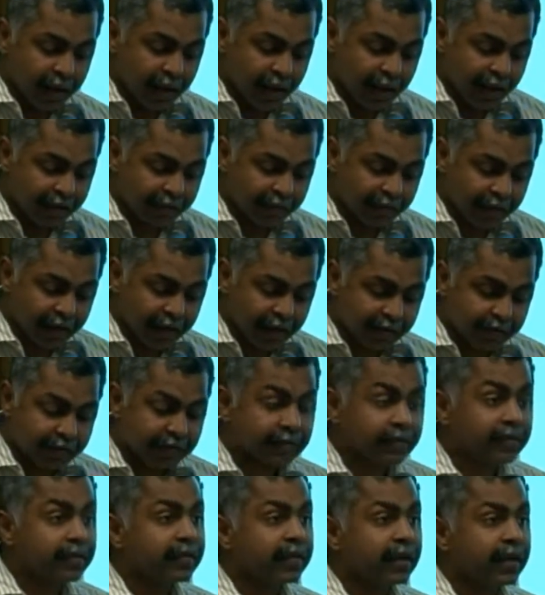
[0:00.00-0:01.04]
as well as
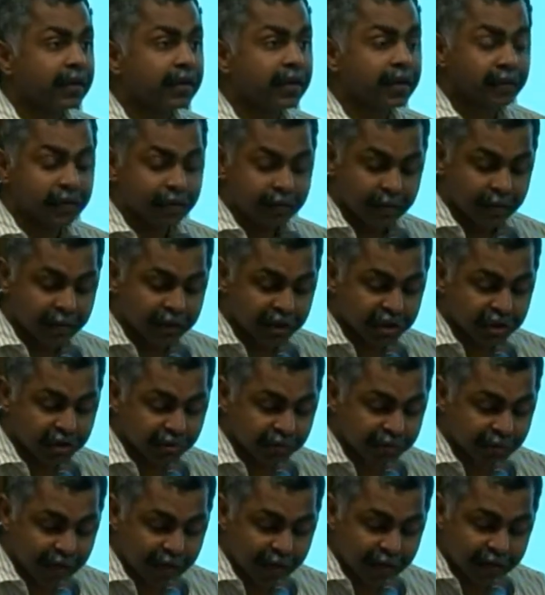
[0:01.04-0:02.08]
certain
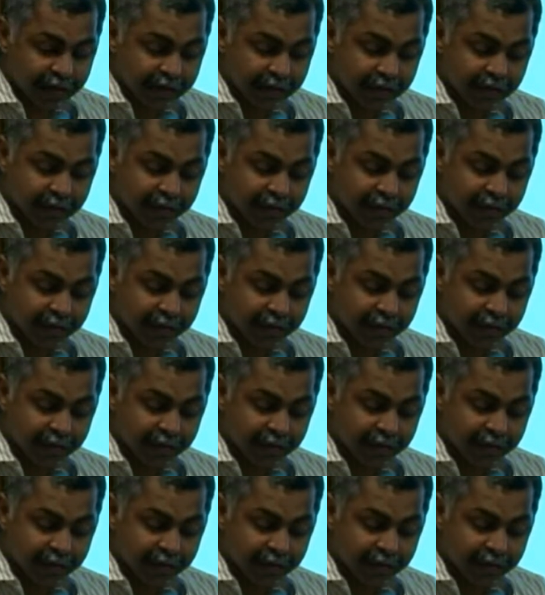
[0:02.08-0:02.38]
issues related